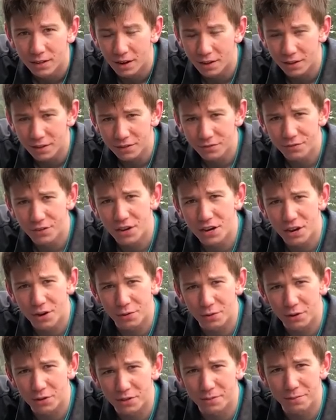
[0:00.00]
Now this
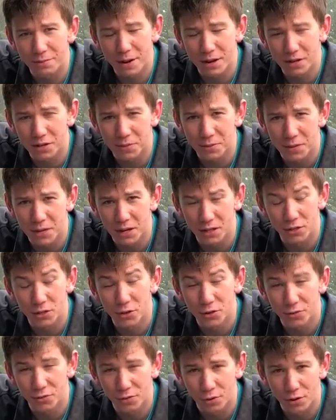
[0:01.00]
video wasn't meant to be a
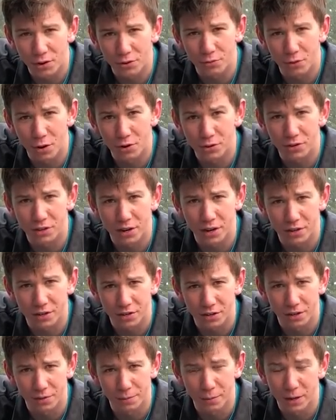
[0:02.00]
240 roast
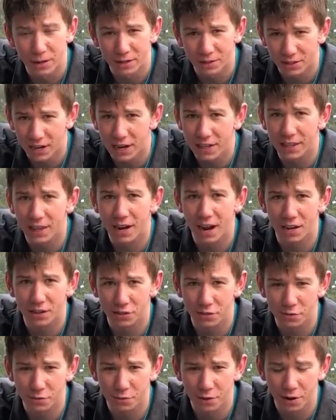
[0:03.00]
session, but take that
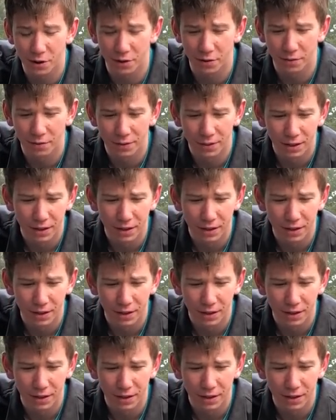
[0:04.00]
as you will.